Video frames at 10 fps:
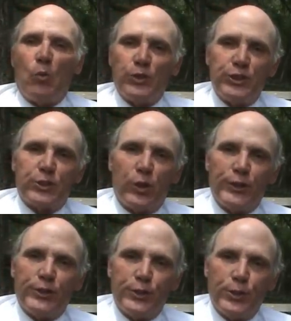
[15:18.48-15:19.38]
We're just
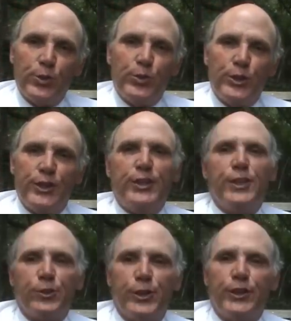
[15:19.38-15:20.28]
going to do the
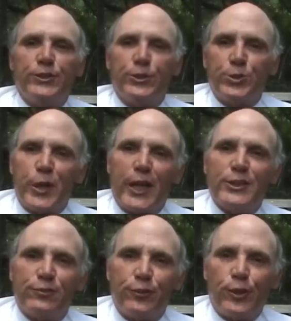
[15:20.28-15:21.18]
hearing to
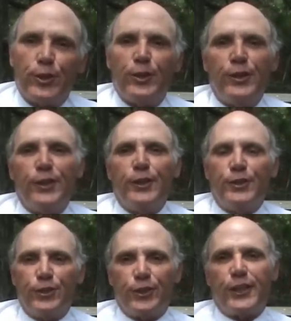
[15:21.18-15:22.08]
transfer
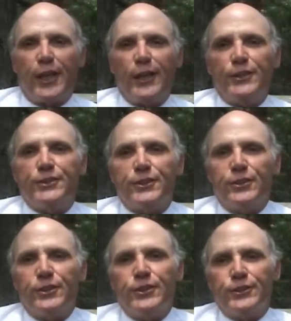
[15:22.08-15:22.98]
your case
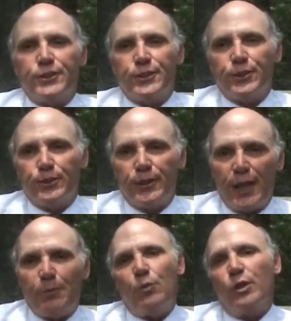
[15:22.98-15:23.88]
to
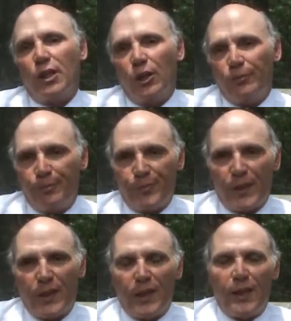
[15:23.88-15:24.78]
Amarillo.
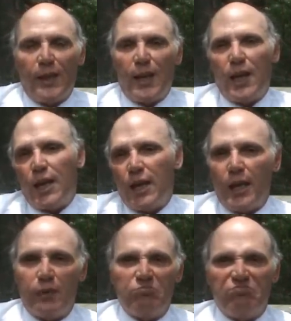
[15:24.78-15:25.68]

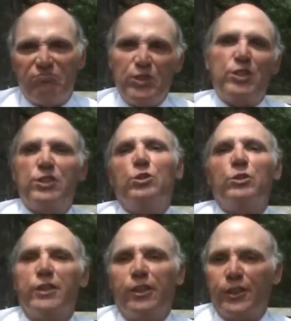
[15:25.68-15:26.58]
And you can do
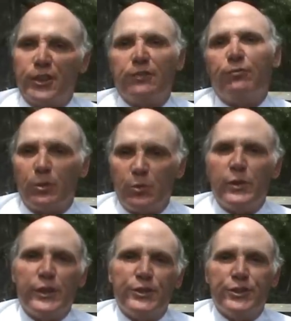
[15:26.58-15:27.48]
a hearing to confirm
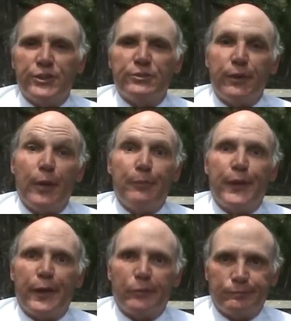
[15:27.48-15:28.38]
arrearages up
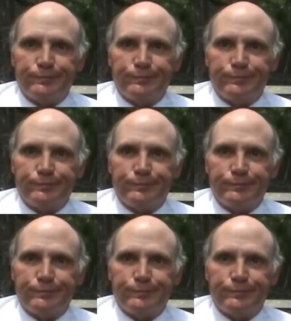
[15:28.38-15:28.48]
there.